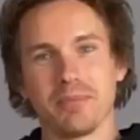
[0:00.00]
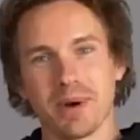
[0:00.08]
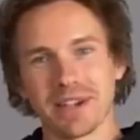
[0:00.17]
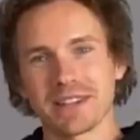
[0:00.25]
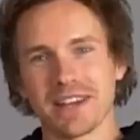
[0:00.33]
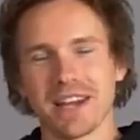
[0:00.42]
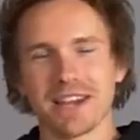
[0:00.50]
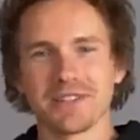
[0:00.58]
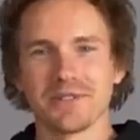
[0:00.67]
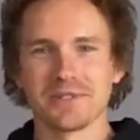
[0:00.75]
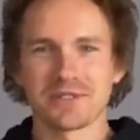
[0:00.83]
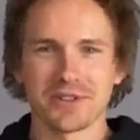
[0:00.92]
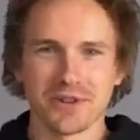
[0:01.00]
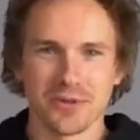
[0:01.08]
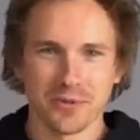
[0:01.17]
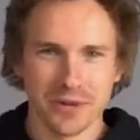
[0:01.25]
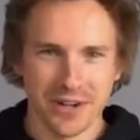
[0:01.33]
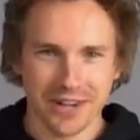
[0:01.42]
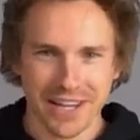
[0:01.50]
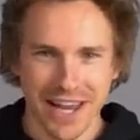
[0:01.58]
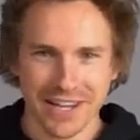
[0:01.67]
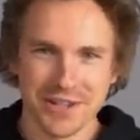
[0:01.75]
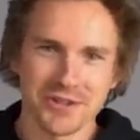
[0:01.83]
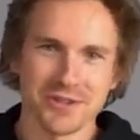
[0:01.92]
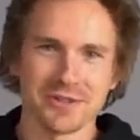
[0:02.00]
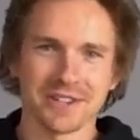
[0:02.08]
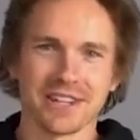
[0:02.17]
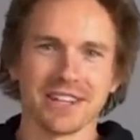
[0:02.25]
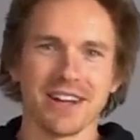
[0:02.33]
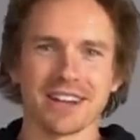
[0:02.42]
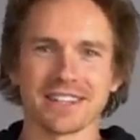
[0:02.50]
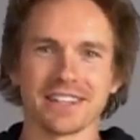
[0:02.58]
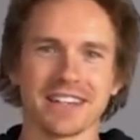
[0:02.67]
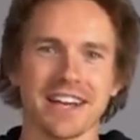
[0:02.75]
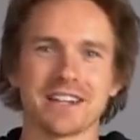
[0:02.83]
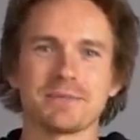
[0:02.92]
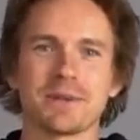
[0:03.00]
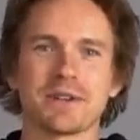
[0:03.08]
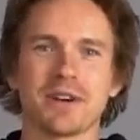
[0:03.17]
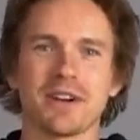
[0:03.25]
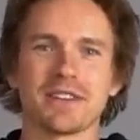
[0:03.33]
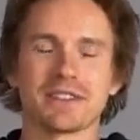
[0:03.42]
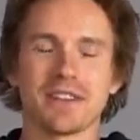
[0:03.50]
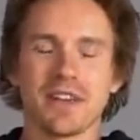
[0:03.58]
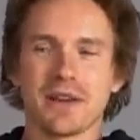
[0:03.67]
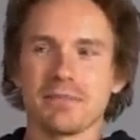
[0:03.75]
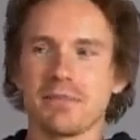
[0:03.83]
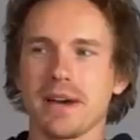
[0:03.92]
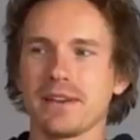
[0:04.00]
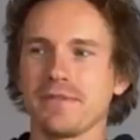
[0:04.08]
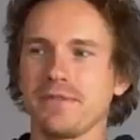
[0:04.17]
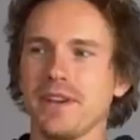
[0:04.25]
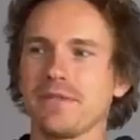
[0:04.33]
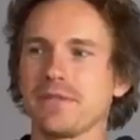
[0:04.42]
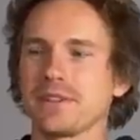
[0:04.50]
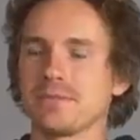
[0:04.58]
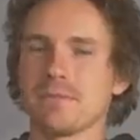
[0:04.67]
But I do still wear khaki shorts a lot, and that is because my favorite